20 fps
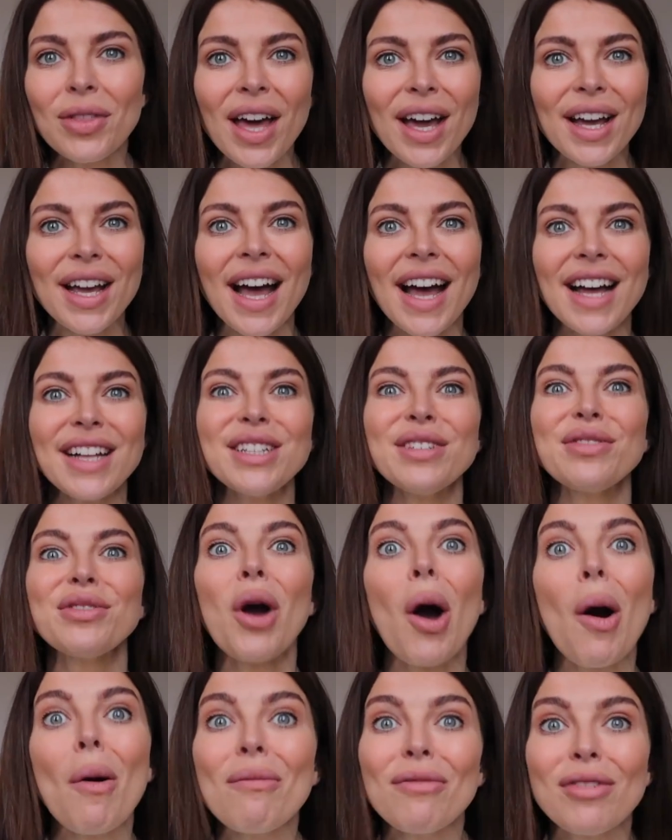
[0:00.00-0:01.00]
that kind of
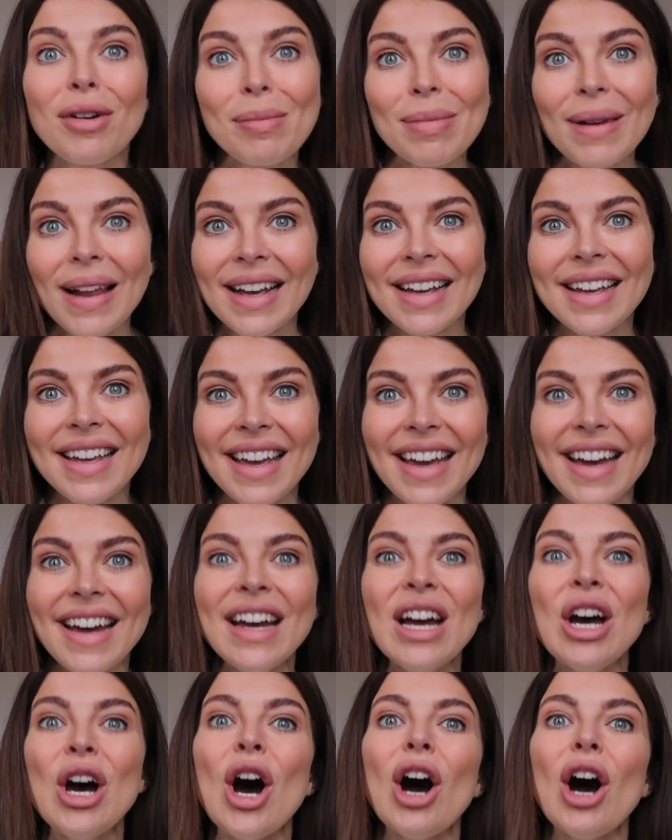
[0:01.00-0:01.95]
comfort blanket